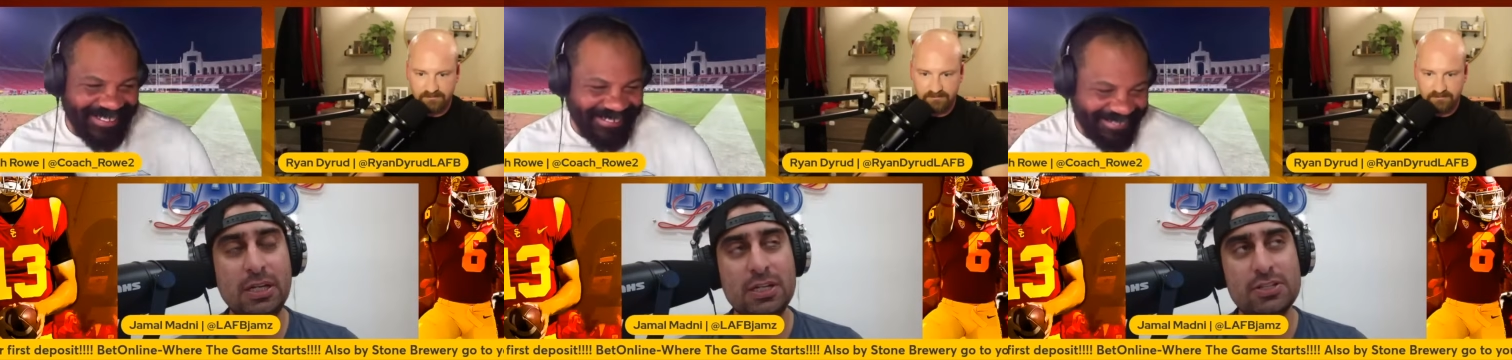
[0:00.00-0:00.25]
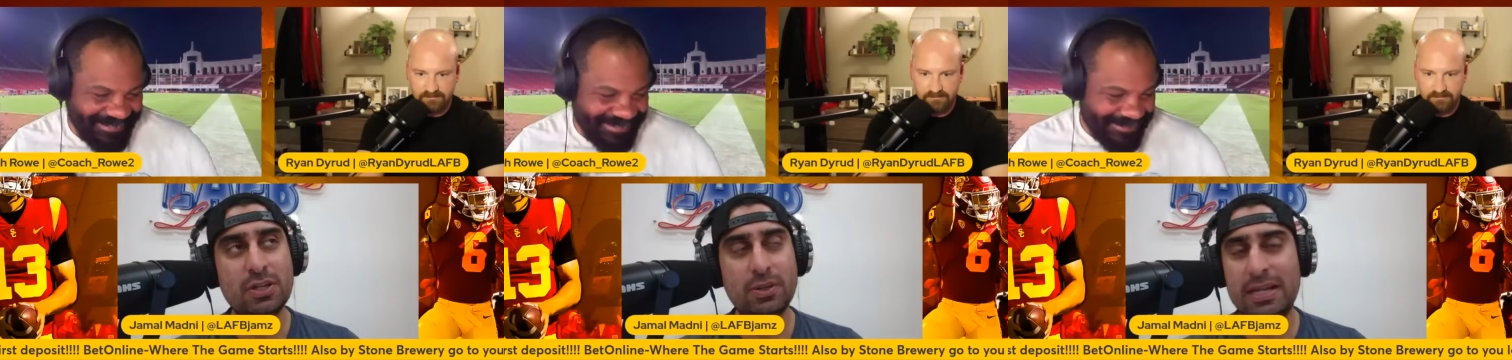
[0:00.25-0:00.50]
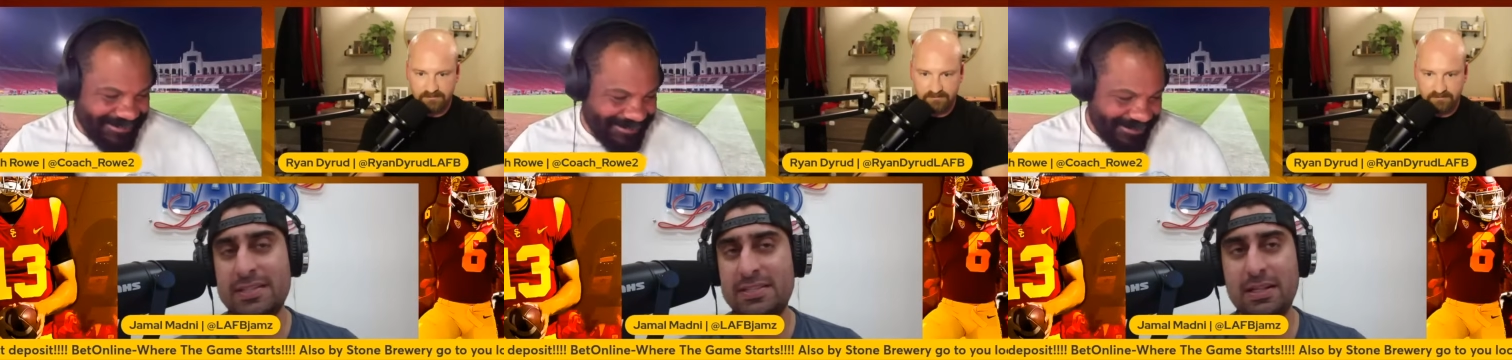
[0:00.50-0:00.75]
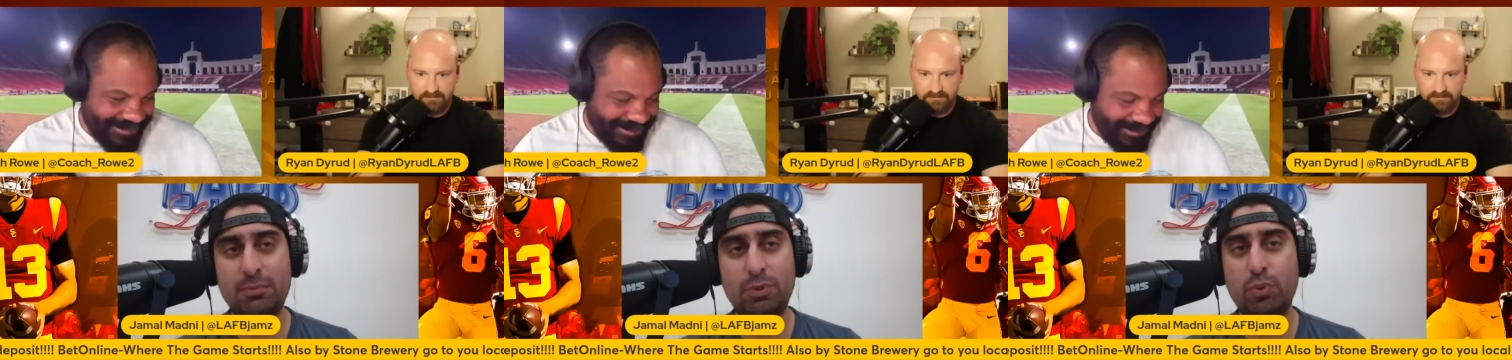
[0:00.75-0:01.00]
Speaker 1: So that's
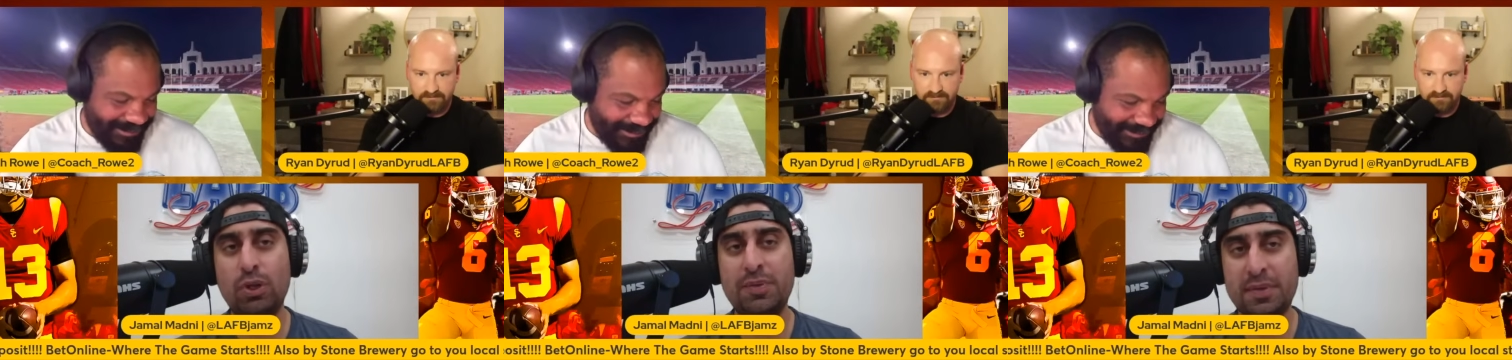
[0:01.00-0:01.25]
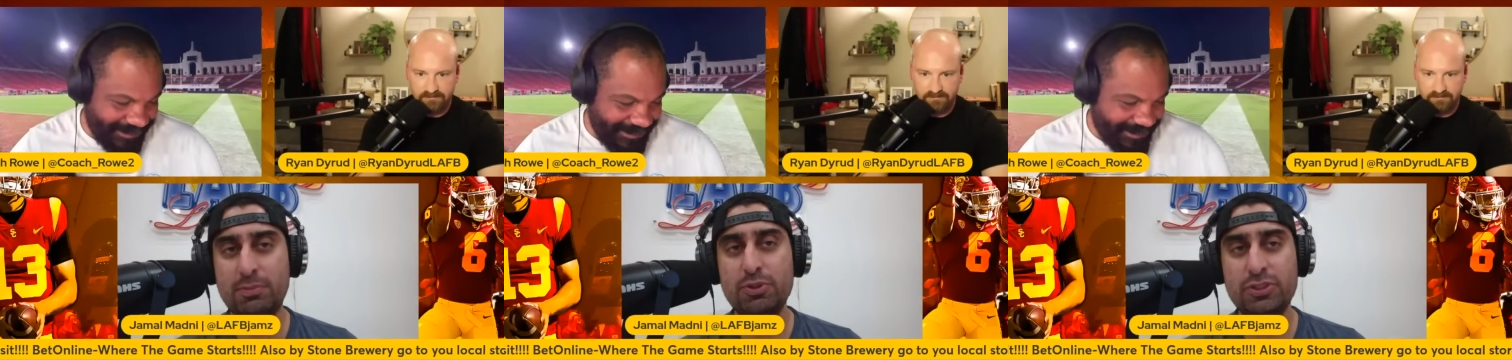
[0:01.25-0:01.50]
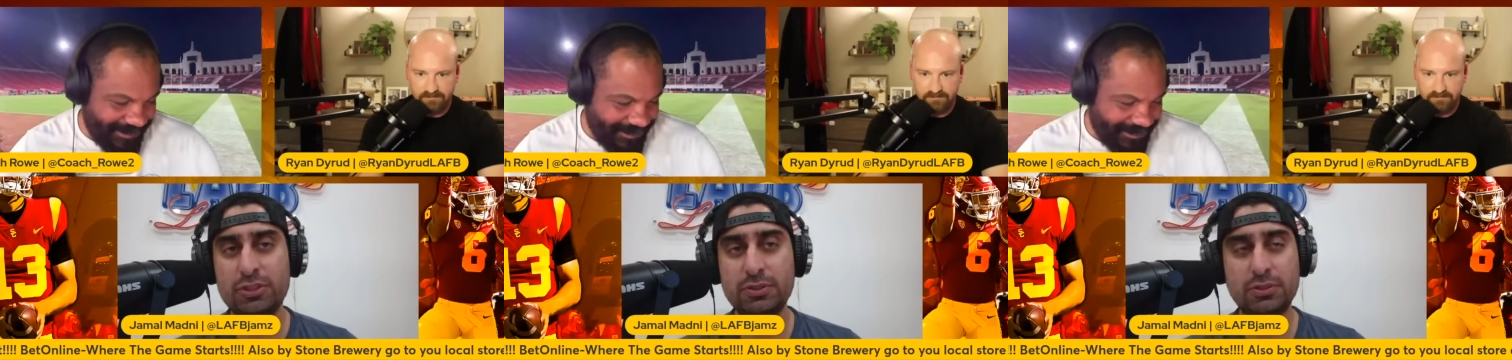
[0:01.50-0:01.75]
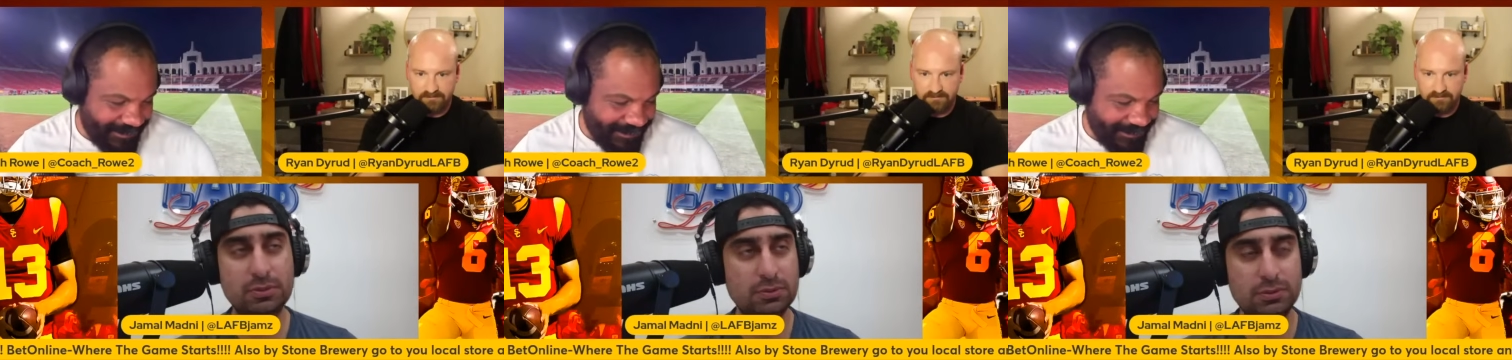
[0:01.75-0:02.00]
number one. Number
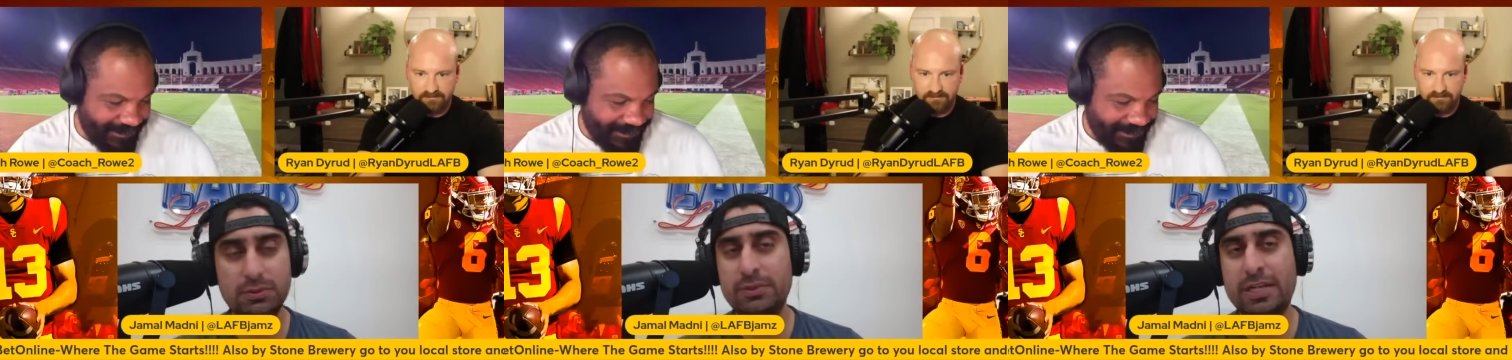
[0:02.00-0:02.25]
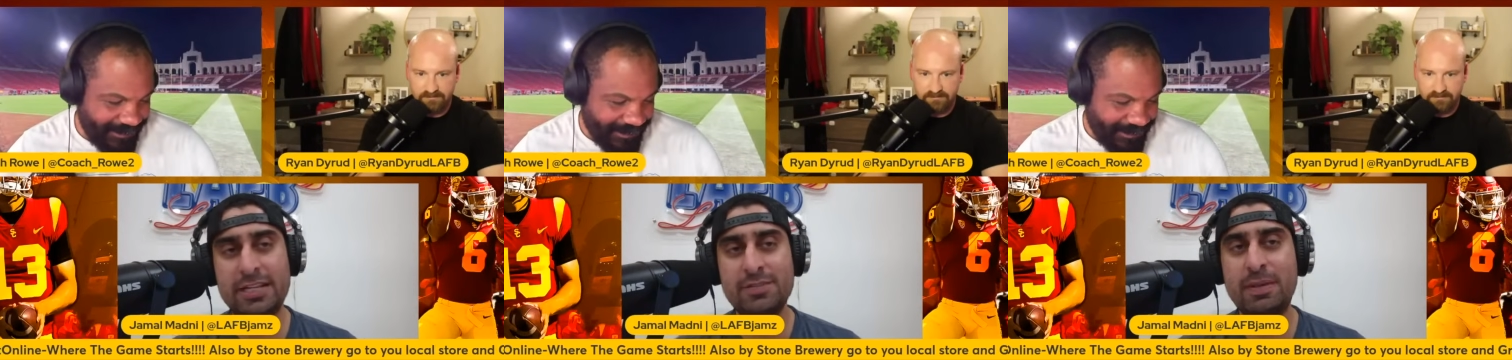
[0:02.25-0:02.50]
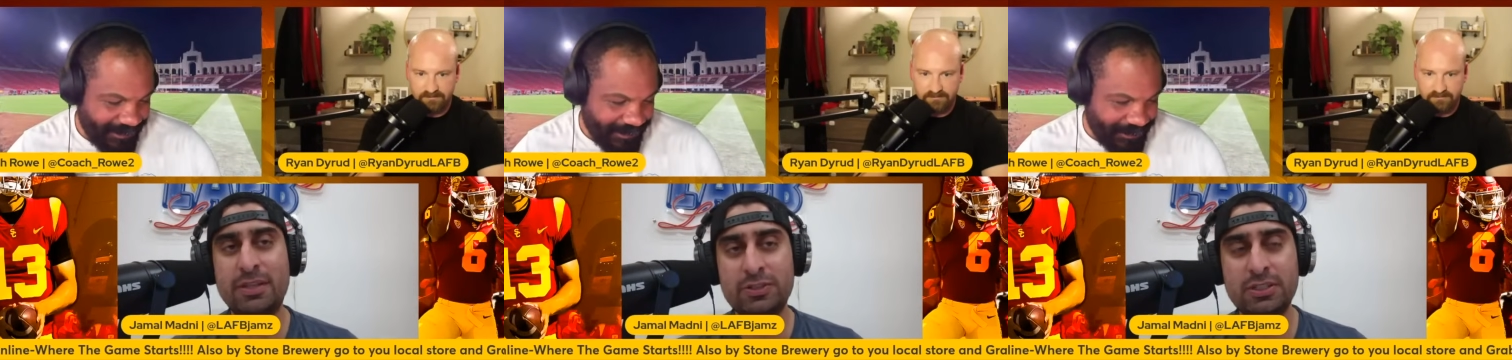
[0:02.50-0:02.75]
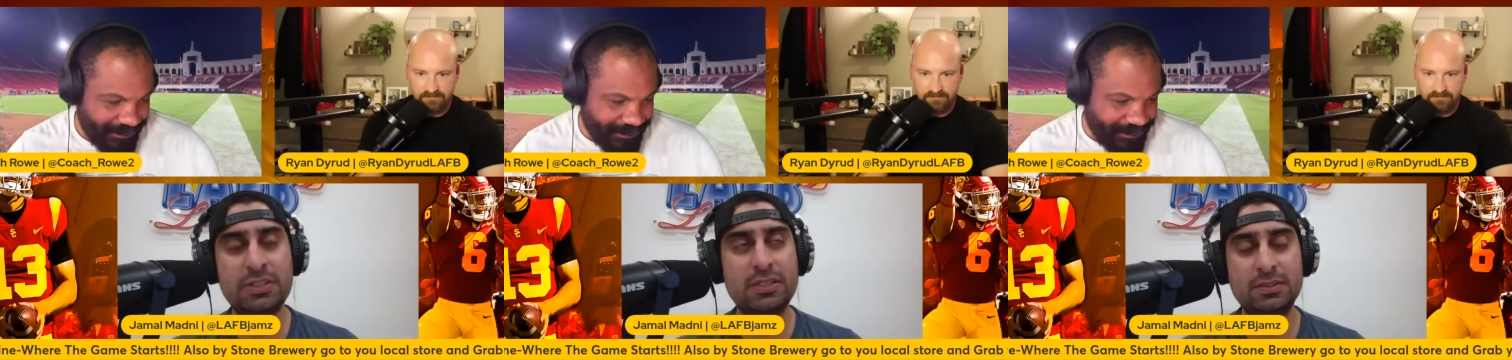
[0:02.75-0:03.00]
two, you guys
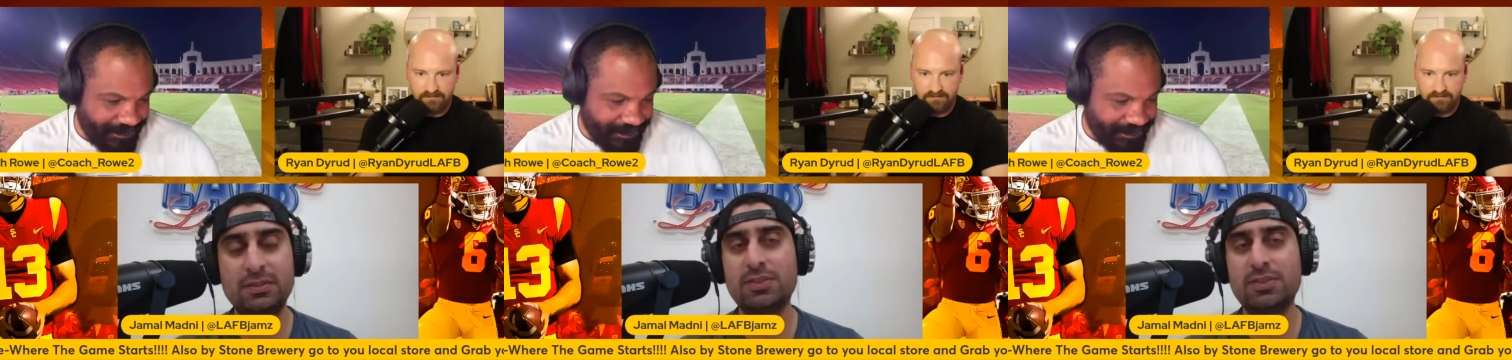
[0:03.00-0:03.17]
mentioned it.